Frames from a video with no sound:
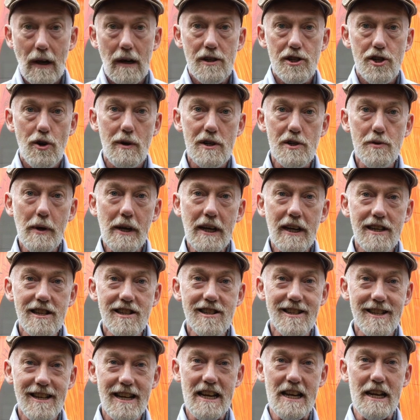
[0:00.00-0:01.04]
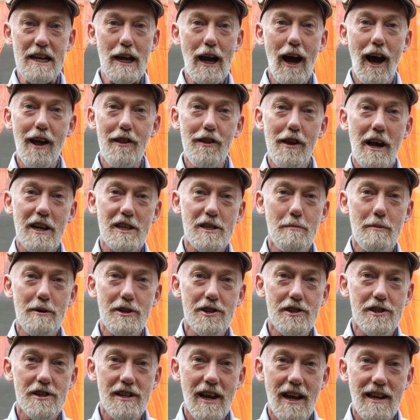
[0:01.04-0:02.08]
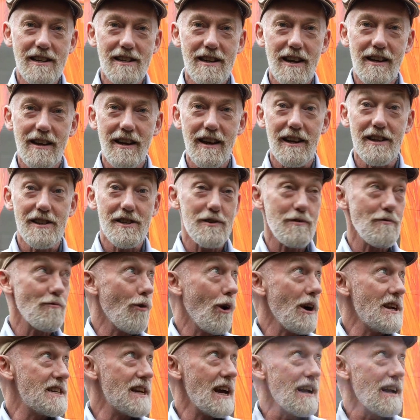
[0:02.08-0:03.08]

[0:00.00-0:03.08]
So as we can see, the exhibition centre is right